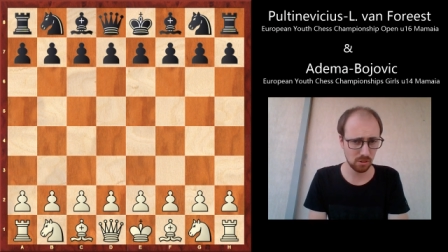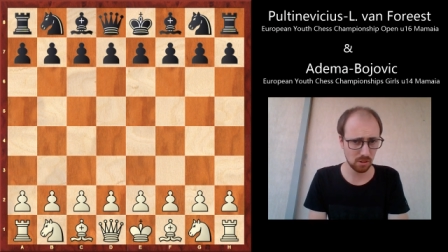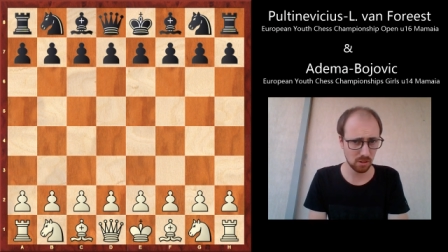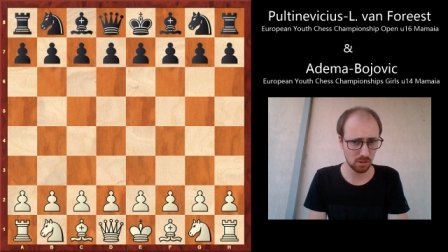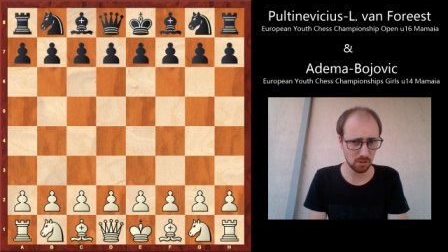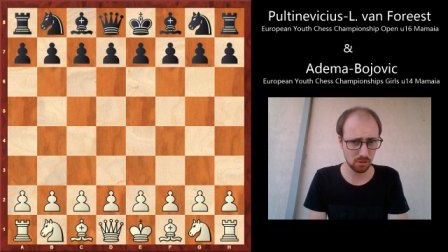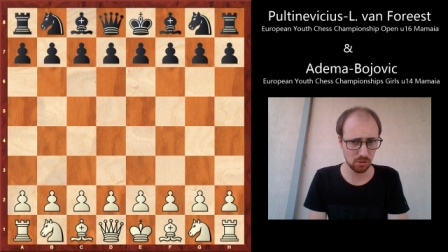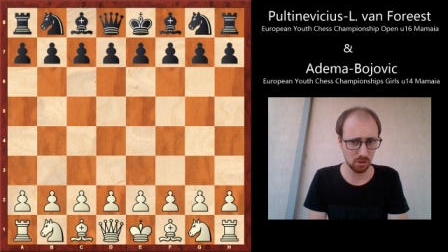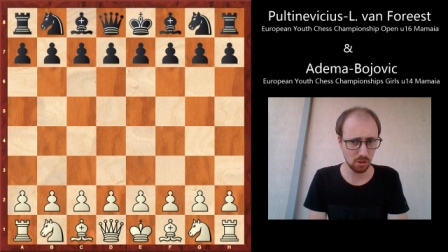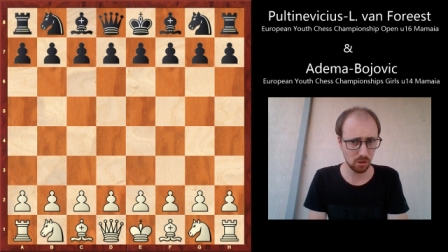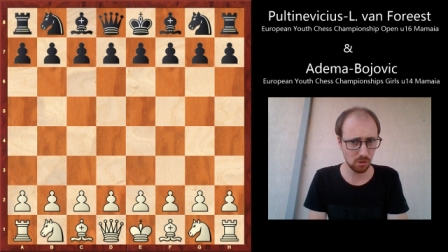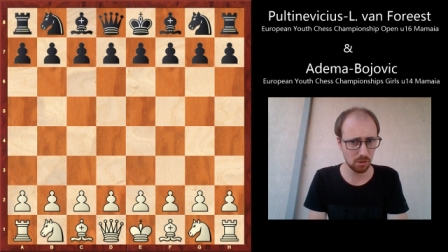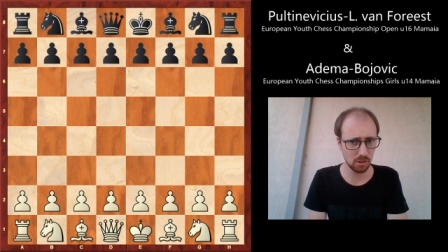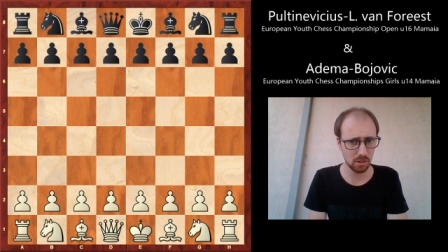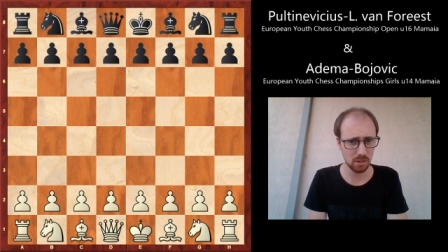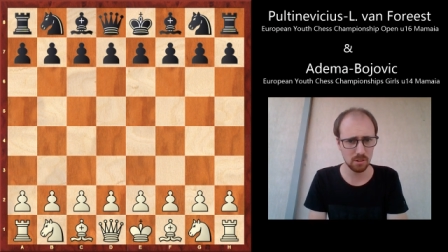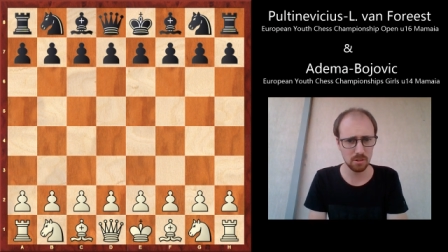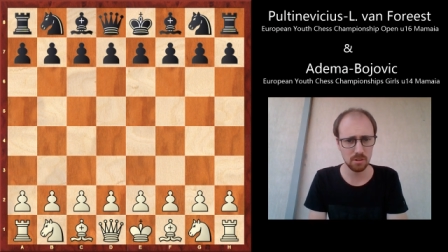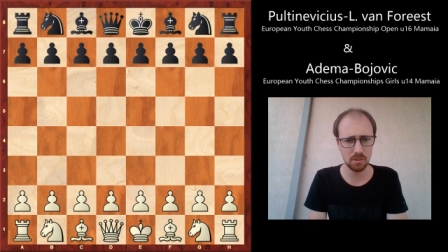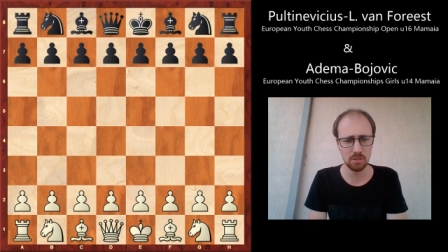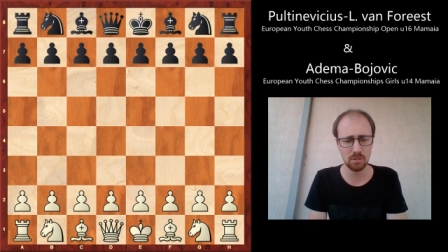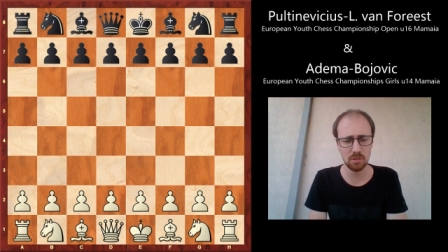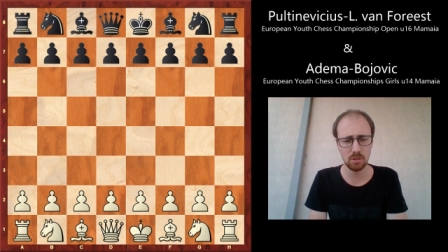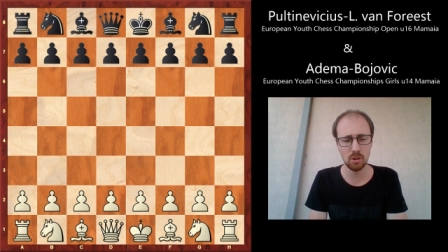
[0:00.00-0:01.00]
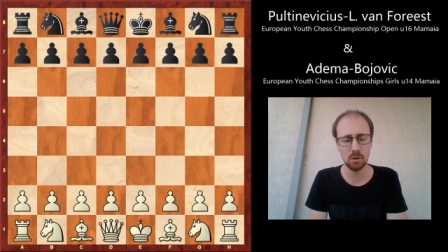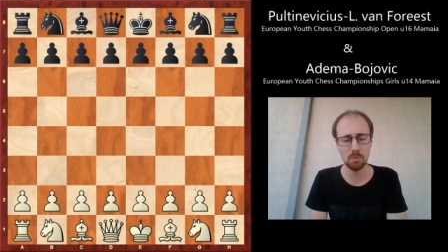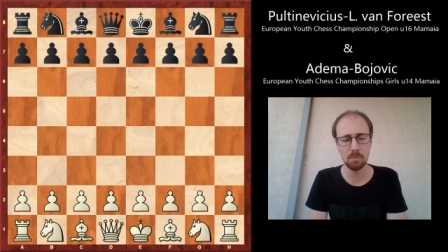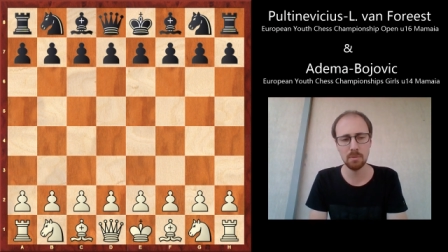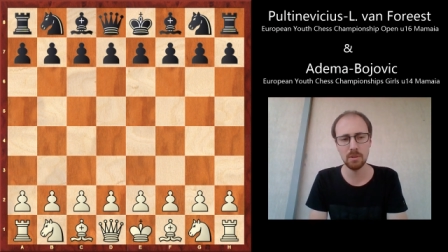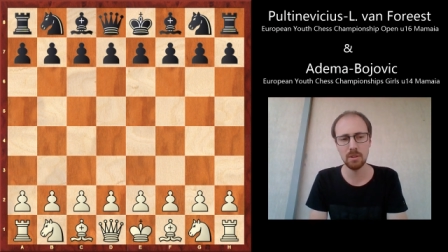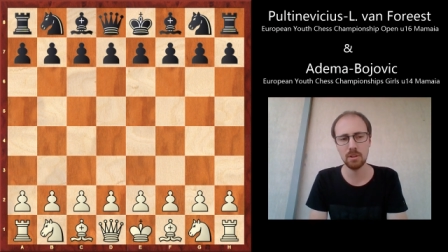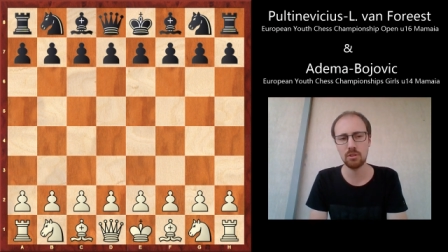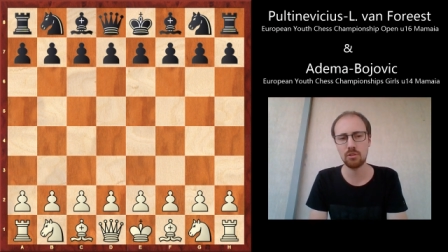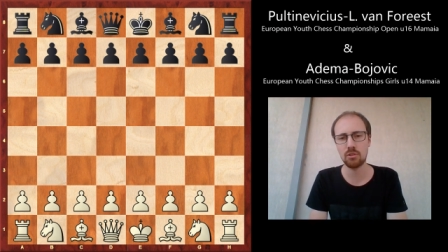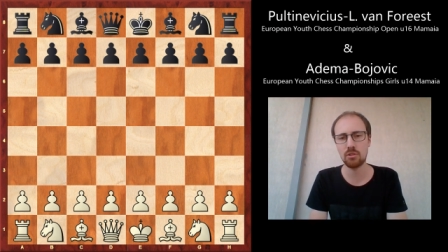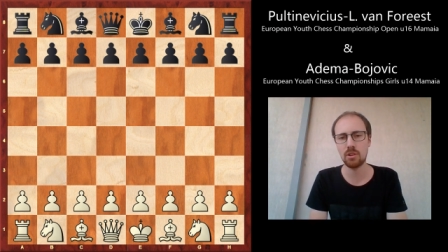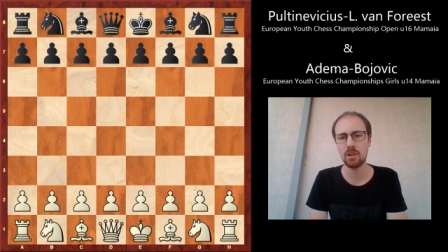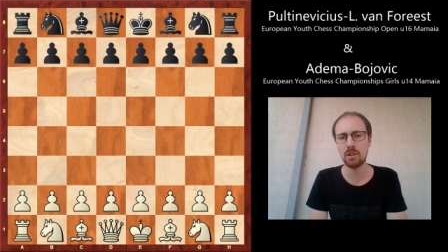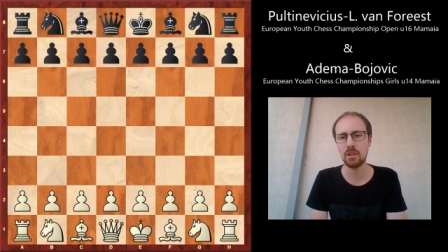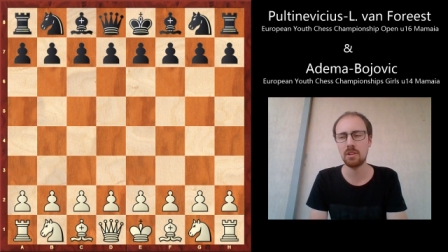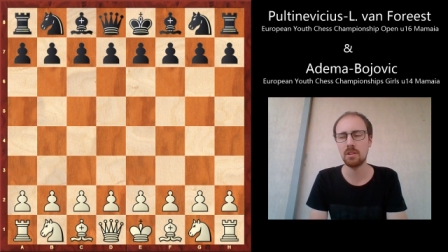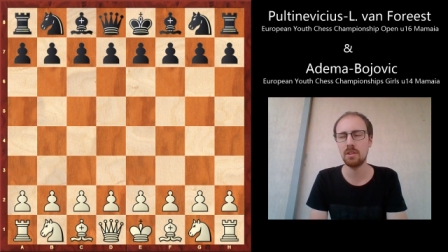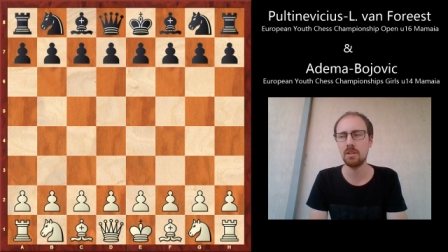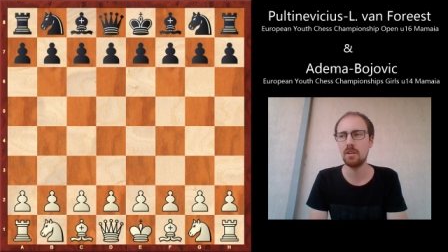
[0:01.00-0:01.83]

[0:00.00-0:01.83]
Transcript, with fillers: I showed her this opening trick.